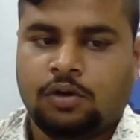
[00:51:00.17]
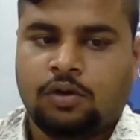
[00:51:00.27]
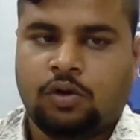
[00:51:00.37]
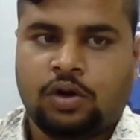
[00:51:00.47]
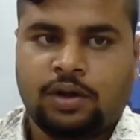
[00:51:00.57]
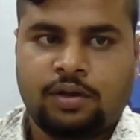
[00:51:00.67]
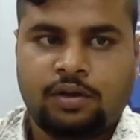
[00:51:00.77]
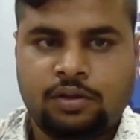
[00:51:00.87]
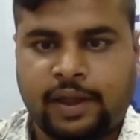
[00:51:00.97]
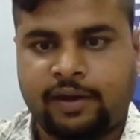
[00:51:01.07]
Okay,
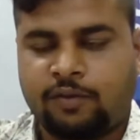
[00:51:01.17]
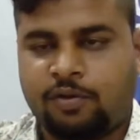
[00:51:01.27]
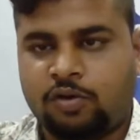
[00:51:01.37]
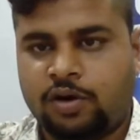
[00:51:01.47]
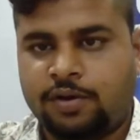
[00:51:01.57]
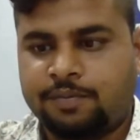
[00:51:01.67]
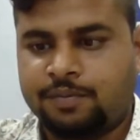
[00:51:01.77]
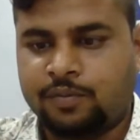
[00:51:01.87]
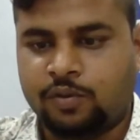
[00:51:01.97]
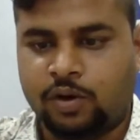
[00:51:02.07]
thank you for today.
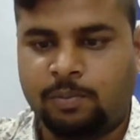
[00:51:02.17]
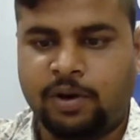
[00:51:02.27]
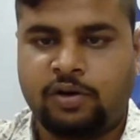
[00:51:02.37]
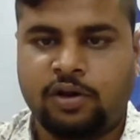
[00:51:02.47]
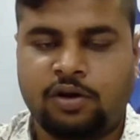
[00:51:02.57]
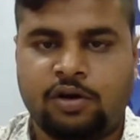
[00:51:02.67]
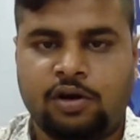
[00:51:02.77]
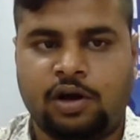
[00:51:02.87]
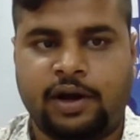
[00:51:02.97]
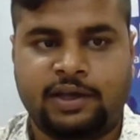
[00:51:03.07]
We'll meet in
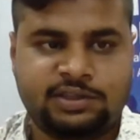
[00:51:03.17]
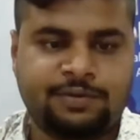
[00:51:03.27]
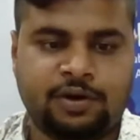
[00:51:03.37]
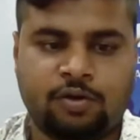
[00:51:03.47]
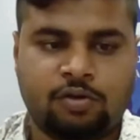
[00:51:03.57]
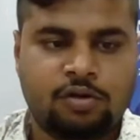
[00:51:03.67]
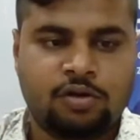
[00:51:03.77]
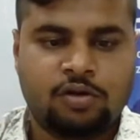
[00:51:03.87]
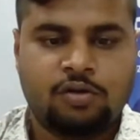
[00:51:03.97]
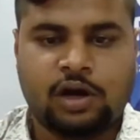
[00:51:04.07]
next video,
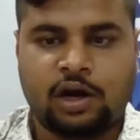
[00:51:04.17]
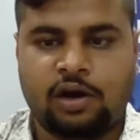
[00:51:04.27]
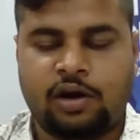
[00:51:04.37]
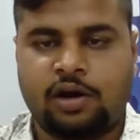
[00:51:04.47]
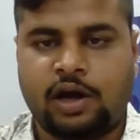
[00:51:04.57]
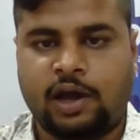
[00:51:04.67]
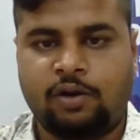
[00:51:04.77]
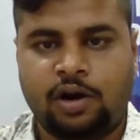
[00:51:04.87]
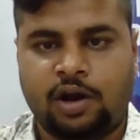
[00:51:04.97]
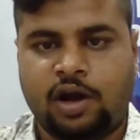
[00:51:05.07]
and I will